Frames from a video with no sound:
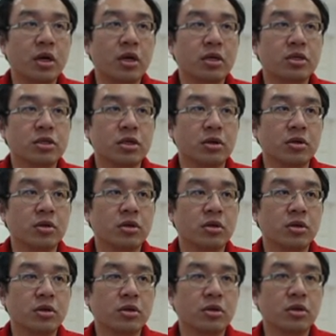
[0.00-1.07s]
So
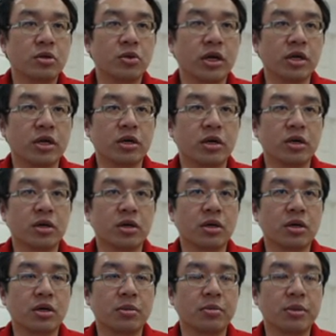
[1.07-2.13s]
queen
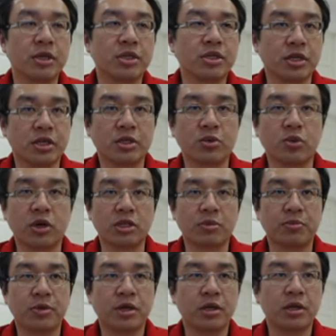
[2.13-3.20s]
b6 was
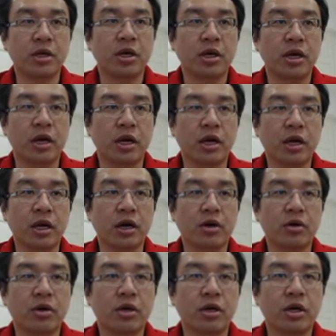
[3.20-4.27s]
played, and
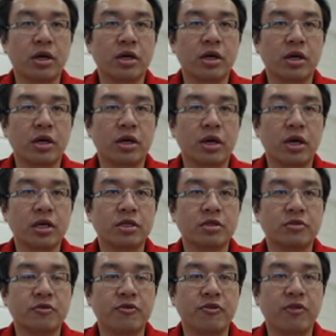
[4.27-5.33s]
now
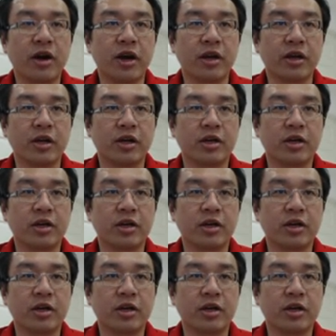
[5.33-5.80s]
h5.